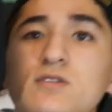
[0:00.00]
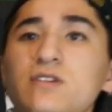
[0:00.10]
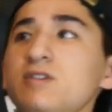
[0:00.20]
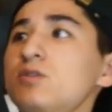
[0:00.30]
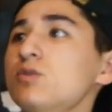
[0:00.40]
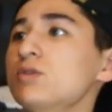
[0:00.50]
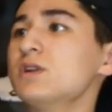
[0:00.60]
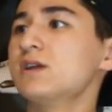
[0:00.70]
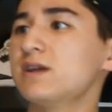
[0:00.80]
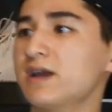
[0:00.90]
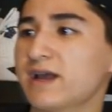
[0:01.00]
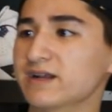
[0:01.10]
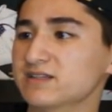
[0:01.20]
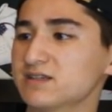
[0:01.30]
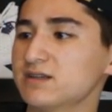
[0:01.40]
Really cool
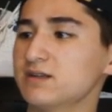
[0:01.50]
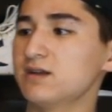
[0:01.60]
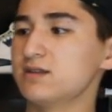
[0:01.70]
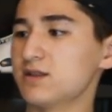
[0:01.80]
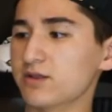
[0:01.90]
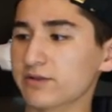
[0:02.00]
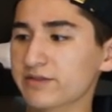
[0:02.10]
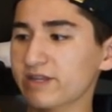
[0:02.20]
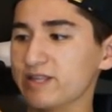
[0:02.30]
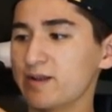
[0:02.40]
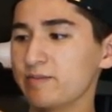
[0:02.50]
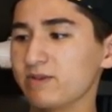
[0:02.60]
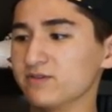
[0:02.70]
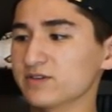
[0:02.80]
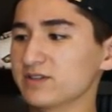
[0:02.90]
accent. Another thing that
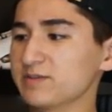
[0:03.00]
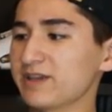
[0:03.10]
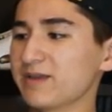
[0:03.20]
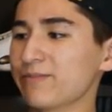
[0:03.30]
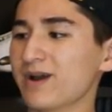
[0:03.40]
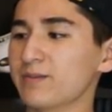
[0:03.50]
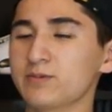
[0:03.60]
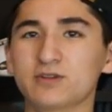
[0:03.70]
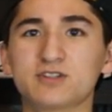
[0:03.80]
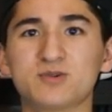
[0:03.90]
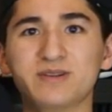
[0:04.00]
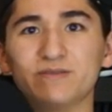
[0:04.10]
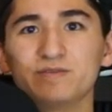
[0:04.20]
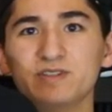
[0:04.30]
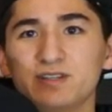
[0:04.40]
really became popular in
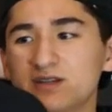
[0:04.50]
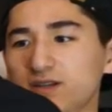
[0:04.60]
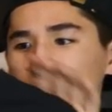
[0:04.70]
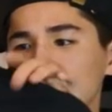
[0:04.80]
2015.